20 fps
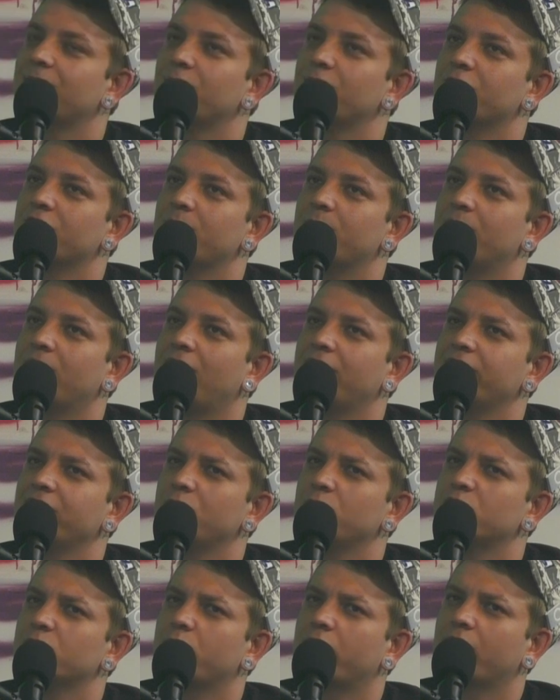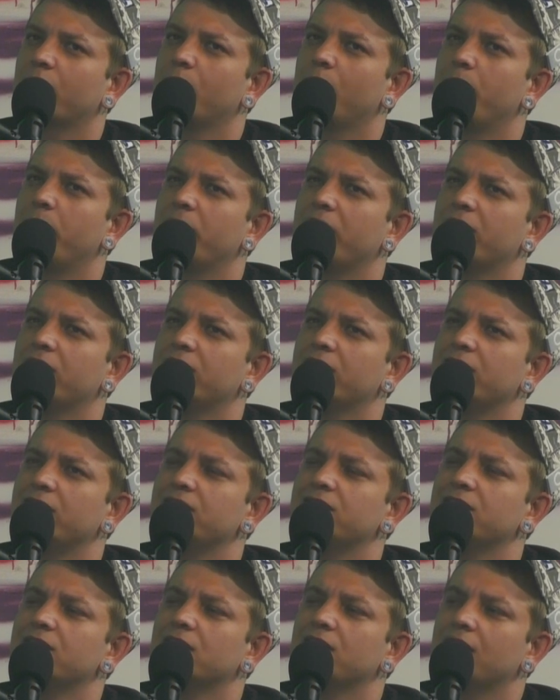we were on the pod, I think he was working with Band Hunter
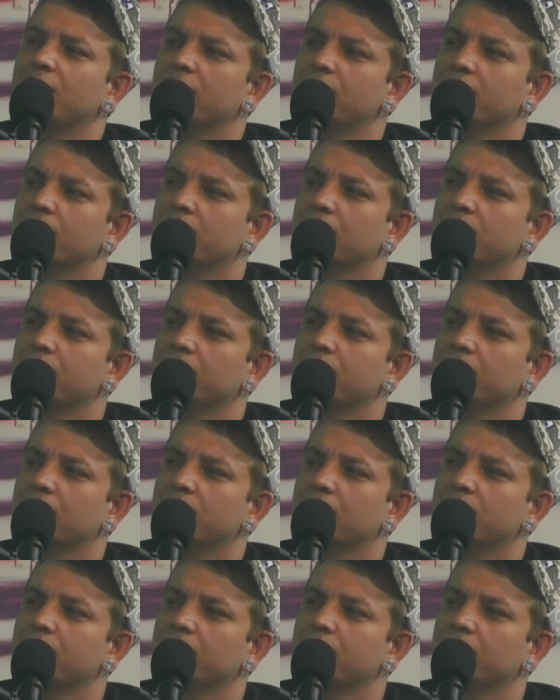Izzy a lot.